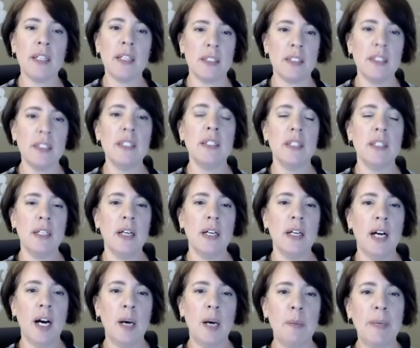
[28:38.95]
And
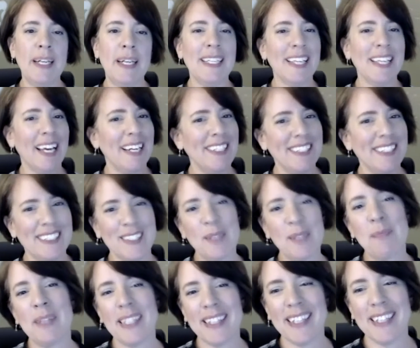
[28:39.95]
again, it's
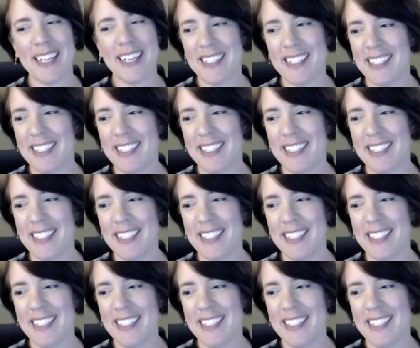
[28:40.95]
something that,